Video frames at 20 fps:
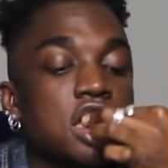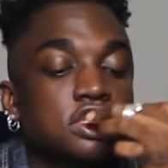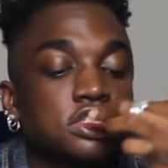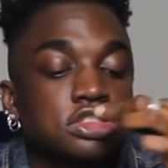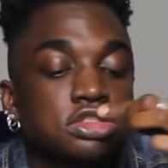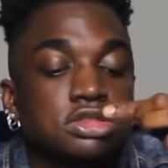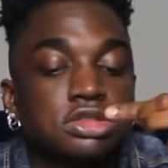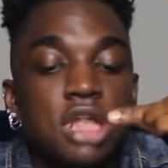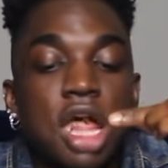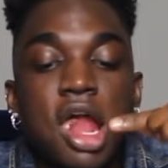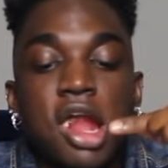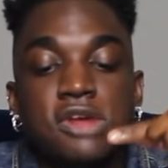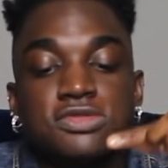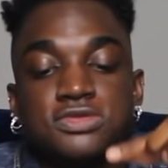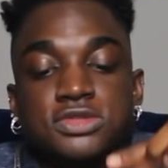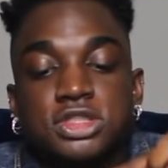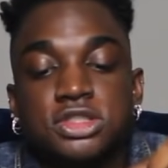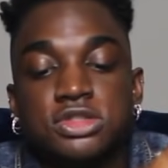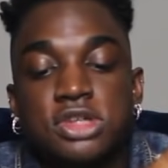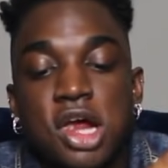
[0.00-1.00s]

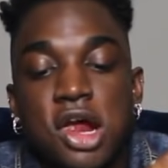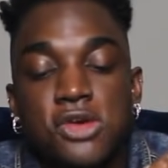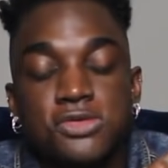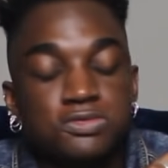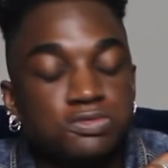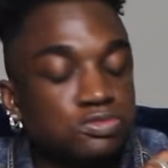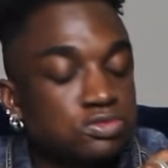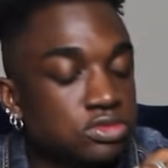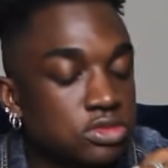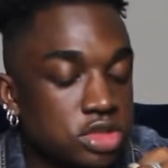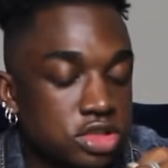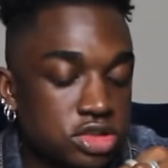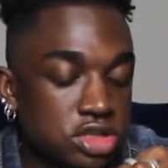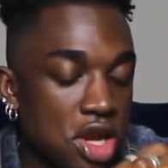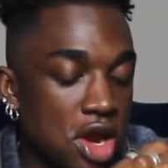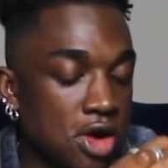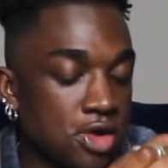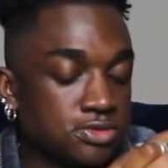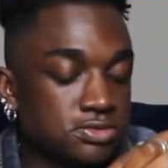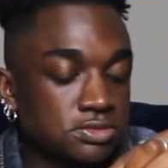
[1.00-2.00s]
stuffed, you know?
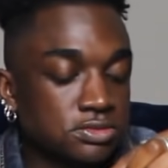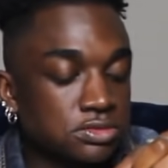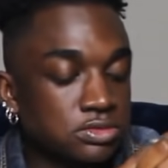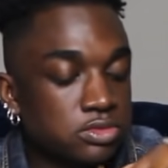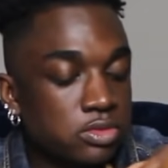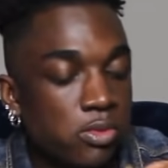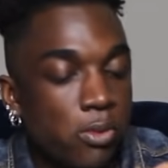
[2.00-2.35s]
So,